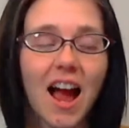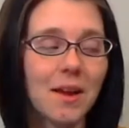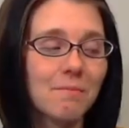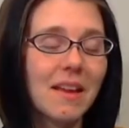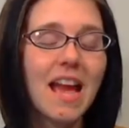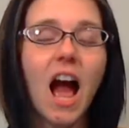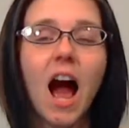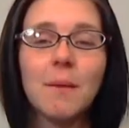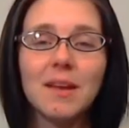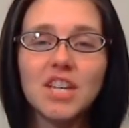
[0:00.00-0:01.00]
I'm
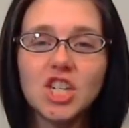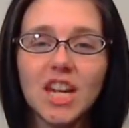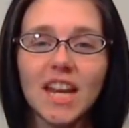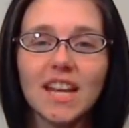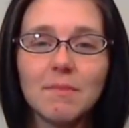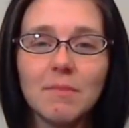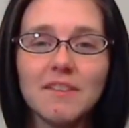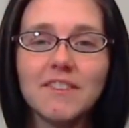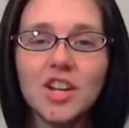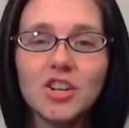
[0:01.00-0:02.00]
itching.
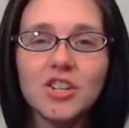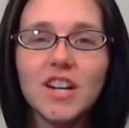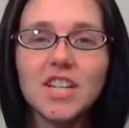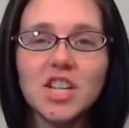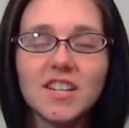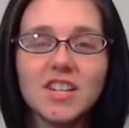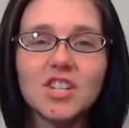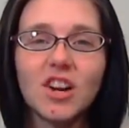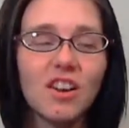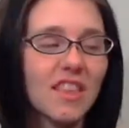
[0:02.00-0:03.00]
My fingers are itching
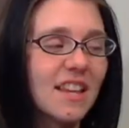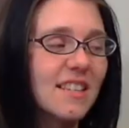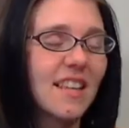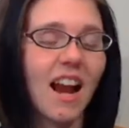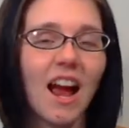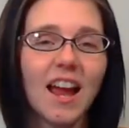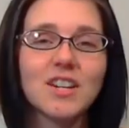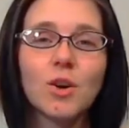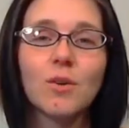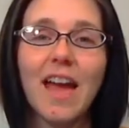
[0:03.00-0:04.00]
to start things that
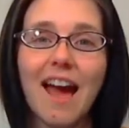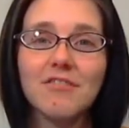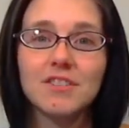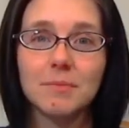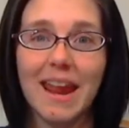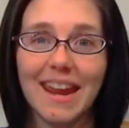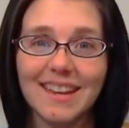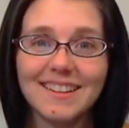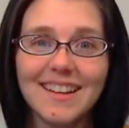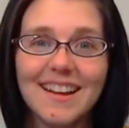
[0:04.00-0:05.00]
I don't have to
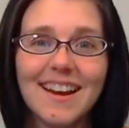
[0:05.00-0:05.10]
make.